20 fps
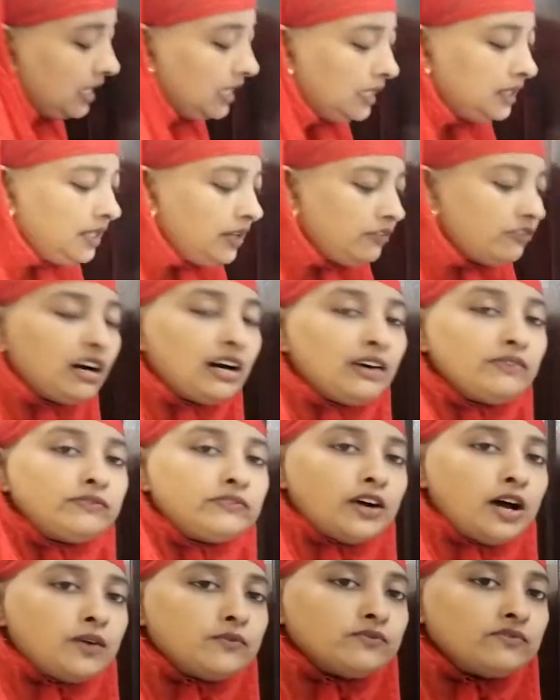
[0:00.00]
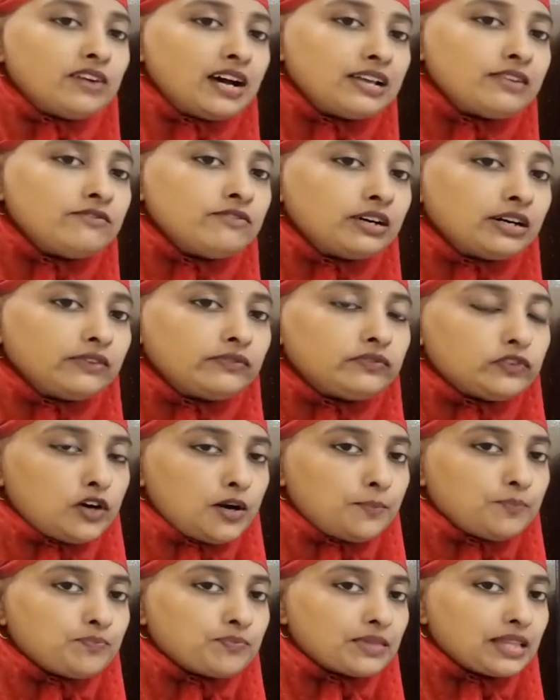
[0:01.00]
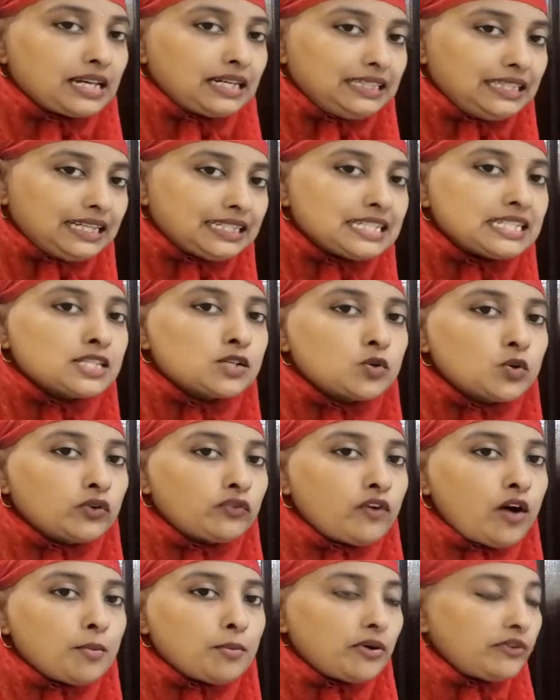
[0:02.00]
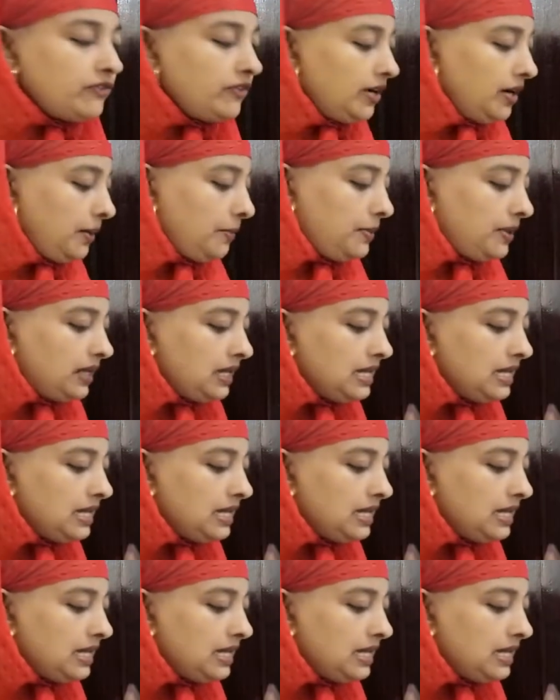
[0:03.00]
the verb form, one verb form. That is root form of verb.